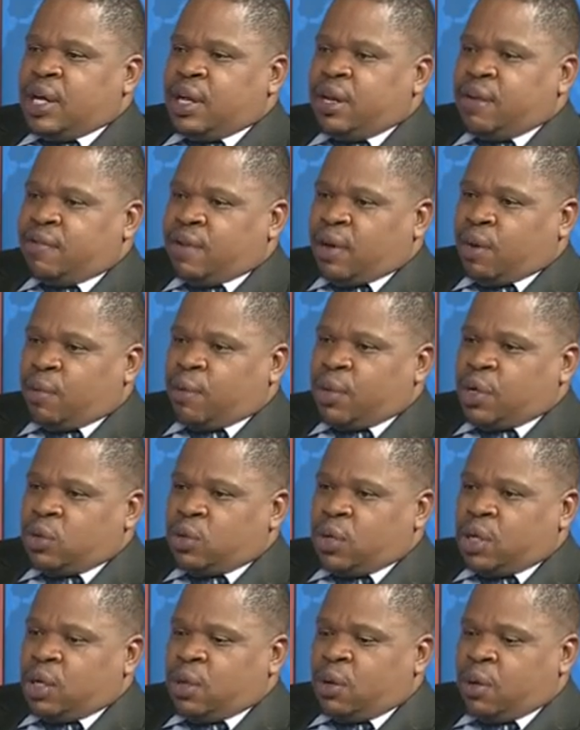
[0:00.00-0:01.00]
an environment,
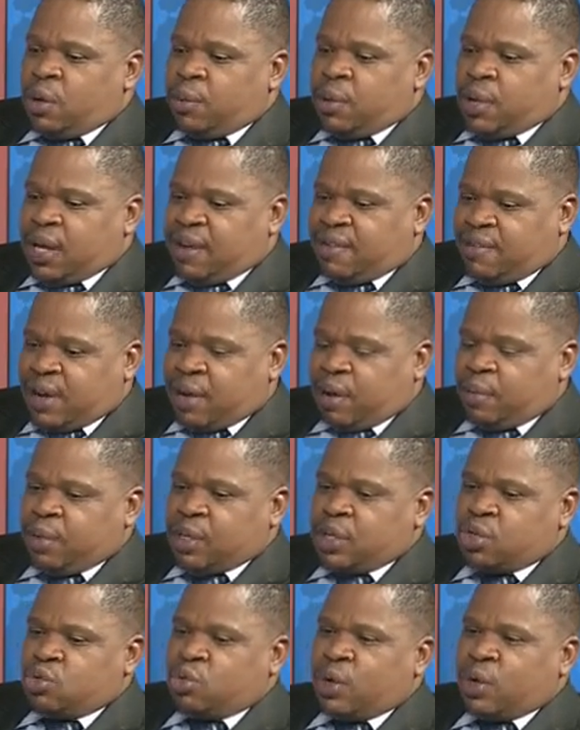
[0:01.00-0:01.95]
or the economic environment,